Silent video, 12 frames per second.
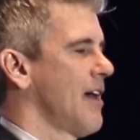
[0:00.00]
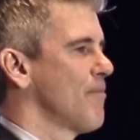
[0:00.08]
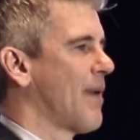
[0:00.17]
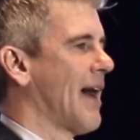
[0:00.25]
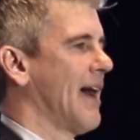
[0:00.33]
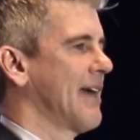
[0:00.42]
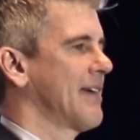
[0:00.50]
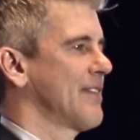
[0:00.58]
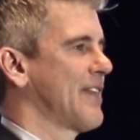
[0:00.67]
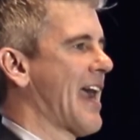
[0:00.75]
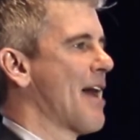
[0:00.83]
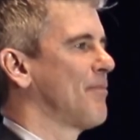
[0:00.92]
by
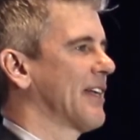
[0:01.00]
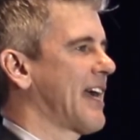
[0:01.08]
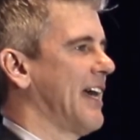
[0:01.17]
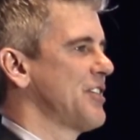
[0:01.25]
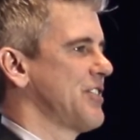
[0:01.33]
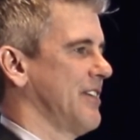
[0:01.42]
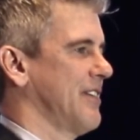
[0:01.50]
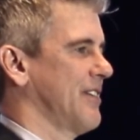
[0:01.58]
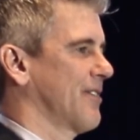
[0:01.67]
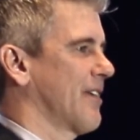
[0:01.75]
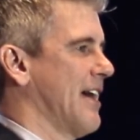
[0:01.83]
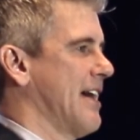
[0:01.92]
the application
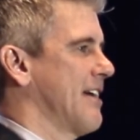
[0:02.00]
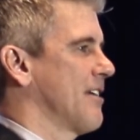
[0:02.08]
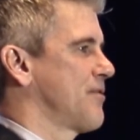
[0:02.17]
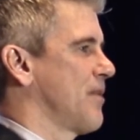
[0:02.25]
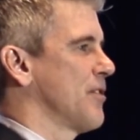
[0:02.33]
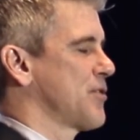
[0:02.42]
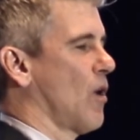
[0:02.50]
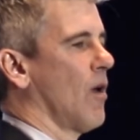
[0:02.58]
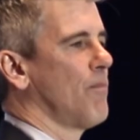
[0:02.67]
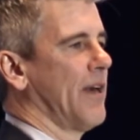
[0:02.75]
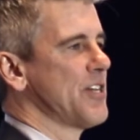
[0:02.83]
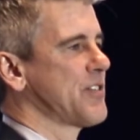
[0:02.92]
right? It's, it's all
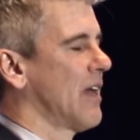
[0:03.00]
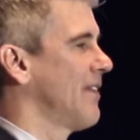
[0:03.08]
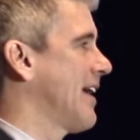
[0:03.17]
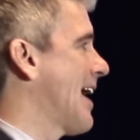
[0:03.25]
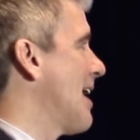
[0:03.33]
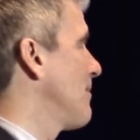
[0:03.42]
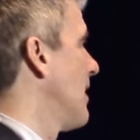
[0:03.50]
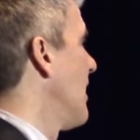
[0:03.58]
based on the app.